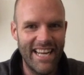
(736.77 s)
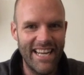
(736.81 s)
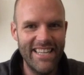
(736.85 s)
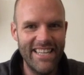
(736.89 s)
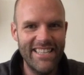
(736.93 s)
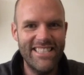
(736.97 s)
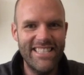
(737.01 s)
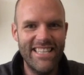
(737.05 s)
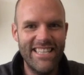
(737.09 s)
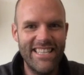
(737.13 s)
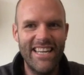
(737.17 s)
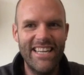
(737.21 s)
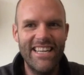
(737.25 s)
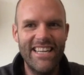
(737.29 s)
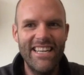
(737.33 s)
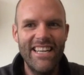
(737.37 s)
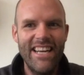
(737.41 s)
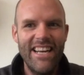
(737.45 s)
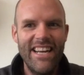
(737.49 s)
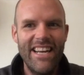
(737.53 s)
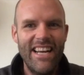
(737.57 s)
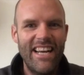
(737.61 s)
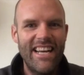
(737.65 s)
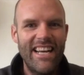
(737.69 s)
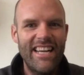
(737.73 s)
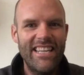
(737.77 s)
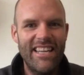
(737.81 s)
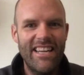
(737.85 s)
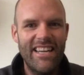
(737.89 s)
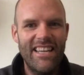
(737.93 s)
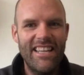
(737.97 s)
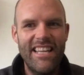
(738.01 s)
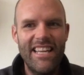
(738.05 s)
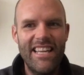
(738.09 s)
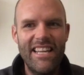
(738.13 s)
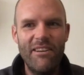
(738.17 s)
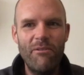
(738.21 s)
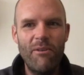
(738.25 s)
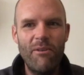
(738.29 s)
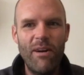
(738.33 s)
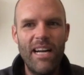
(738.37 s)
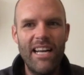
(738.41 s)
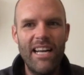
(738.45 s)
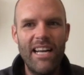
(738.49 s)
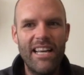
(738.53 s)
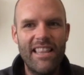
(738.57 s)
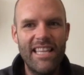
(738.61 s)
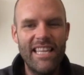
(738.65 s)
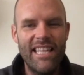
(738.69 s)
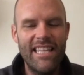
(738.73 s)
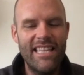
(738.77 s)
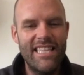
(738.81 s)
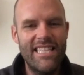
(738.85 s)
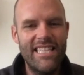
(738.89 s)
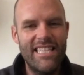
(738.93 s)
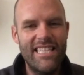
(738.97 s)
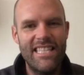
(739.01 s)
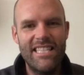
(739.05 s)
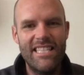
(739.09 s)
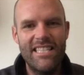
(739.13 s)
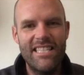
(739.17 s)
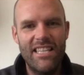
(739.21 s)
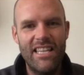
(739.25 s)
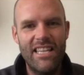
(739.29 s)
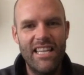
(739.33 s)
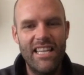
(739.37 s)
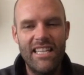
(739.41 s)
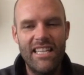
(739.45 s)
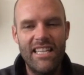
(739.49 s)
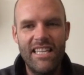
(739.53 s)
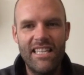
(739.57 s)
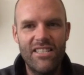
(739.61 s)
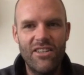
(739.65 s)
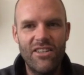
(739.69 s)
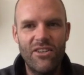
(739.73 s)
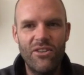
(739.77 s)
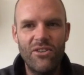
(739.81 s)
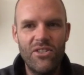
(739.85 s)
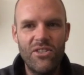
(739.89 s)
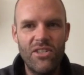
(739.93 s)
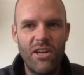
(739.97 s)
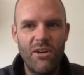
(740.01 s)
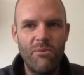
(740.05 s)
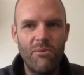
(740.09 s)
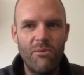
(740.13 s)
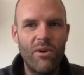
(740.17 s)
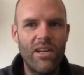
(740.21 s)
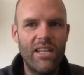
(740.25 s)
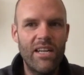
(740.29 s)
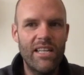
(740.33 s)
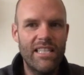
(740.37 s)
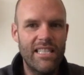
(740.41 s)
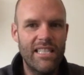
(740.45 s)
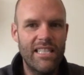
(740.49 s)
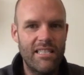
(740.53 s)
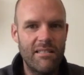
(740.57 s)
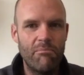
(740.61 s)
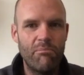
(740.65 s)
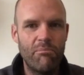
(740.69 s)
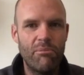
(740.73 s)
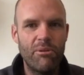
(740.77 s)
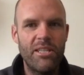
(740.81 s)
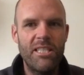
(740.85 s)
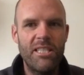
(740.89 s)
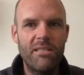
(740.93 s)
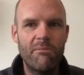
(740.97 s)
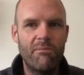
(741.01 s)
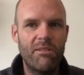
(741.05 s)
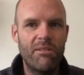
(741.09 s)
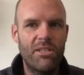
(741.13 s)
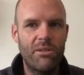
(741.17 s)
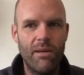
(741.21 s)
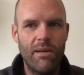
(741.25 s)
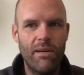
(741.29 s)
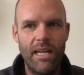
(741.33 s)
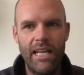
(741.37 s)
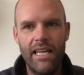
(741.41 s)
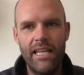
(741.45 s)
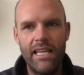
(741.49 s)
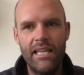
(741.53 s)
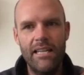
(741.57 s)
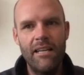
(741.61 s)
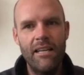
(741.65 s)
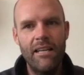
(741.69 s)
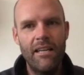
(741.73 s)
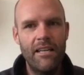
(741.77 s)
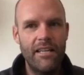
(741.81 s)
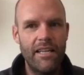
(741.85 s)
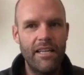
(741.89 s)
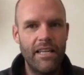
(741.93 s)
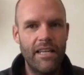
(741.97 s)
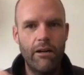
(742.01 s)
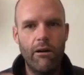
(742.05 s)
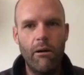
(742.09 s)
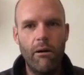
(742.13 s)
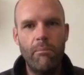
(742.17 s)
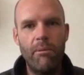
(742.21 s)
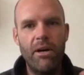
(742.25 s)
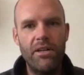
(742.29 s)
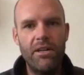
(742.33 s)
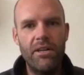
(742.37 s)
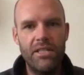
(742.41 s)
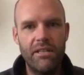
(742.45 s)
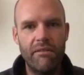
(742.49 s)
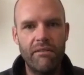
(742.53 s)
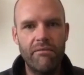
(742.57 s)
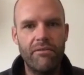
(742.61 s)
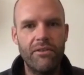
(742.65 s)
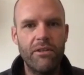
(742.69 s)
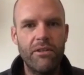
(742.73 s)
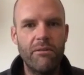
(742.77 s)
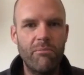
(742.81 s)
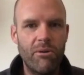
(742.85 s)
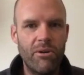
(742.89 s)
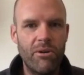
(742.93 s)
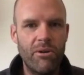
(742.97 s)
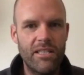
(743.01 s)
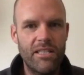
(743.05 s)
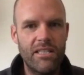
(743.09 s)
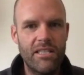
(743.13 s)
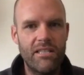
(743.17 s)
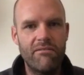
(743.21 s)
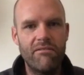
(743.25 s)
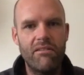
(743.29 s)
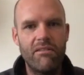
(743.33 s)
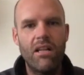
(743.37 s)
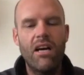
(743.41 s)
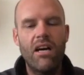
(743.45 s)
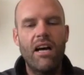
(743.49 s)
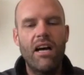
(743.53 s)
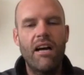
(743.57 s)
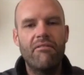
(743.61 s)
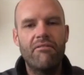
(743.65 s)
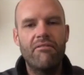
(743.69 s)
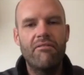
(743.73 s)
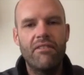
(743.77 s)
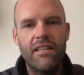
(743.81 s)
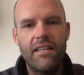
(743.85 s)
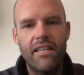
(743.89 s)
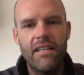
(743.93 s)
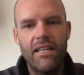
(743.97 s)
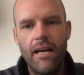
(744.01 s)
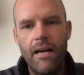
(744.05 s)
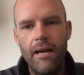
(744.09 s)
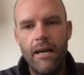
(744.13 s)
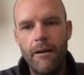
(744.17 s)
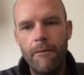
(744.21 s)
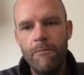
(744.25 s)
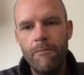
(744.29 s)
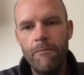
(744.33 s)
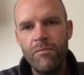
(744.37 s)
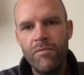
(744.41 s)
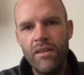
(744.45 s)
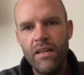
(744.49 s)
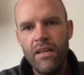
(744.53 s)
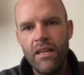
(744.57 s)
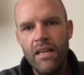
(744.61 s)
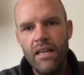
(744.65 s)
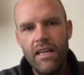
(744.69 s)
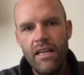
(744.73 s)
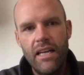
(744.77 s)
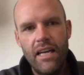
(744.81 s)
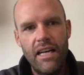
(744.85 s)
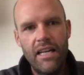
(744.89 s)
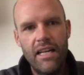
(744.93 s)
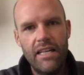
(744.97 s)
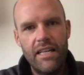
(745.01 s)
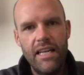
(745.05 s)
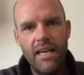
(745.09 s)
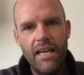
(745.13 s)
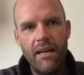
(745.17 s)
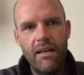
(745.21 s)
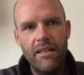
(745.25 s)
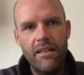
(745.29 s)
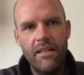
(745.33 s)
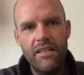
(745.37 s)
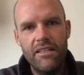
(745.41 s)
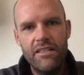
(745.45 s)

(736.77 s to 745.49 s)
So in a way, I think it also works as a bridge between opposing viewpoints of life. And yeah,